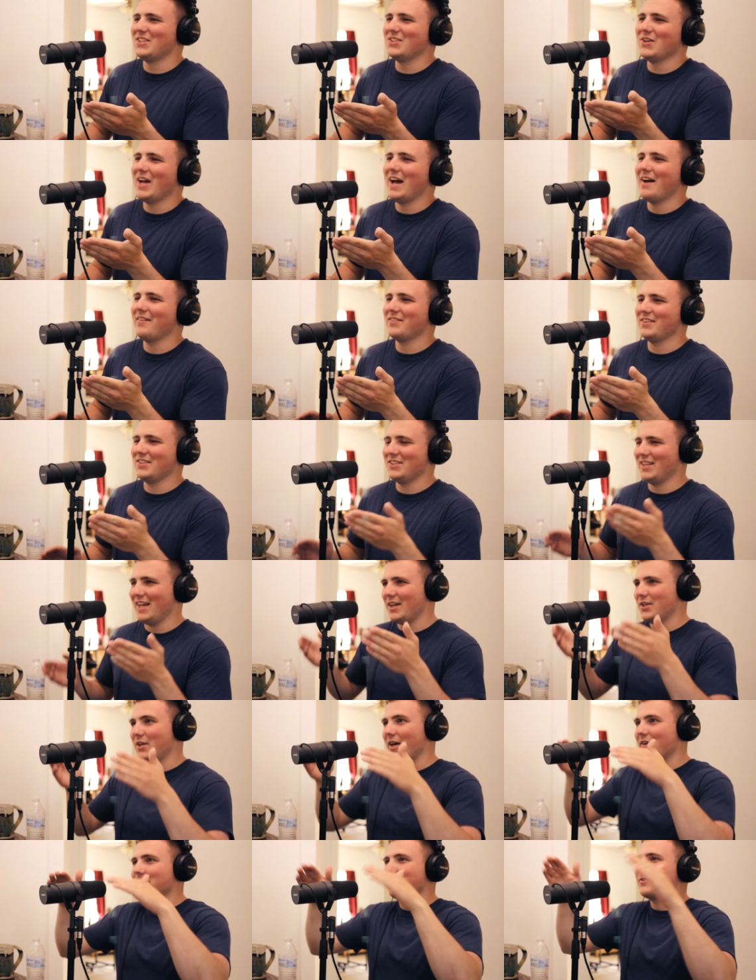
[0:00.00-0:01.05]
you have yeah
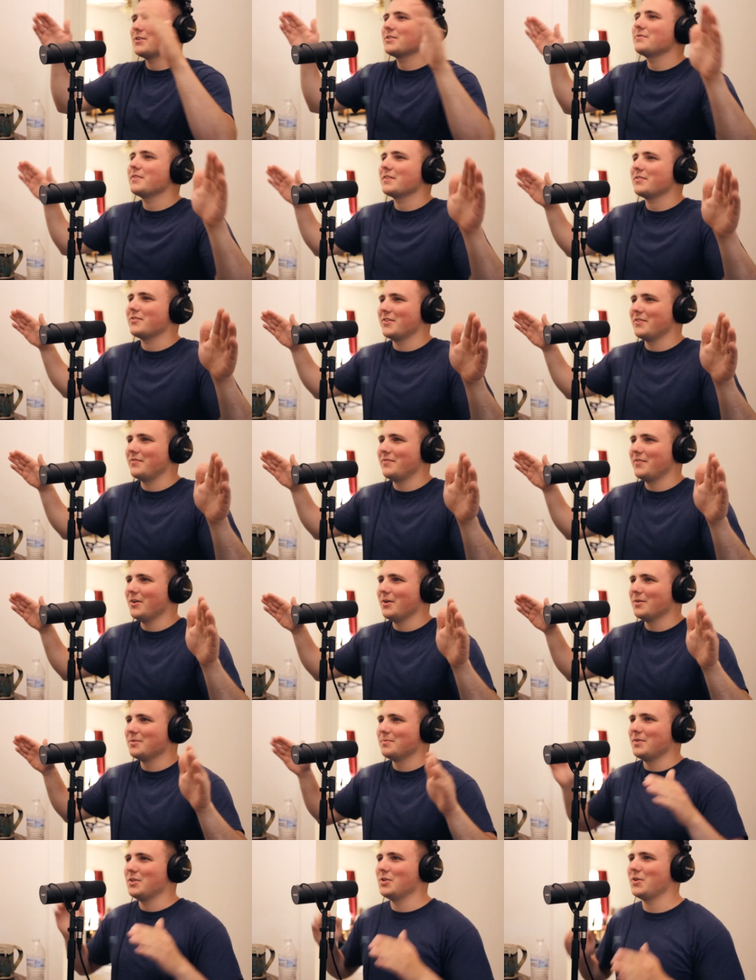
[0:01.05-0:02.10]
you have first victory
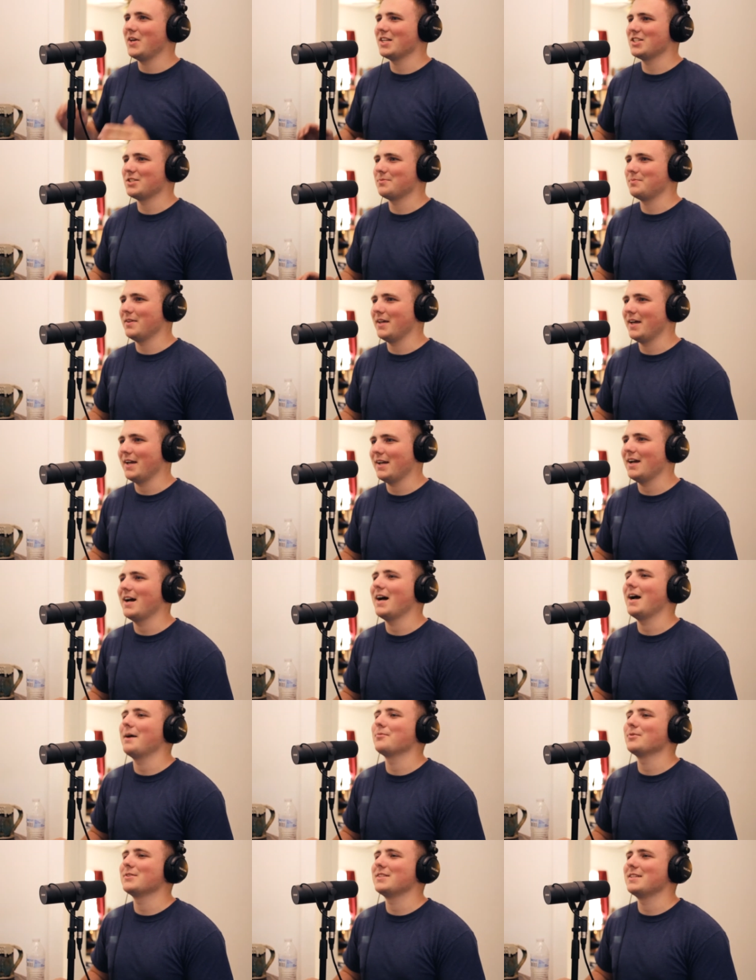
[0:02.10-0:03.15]
films, but you can't just be like
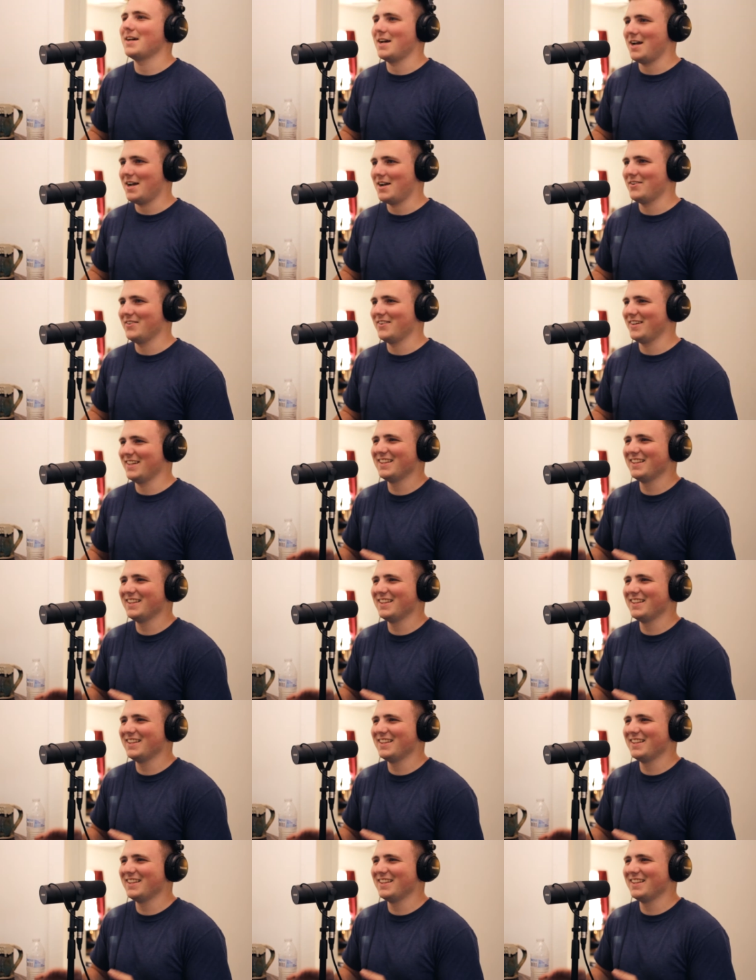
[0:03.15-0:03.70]
I'm retiring.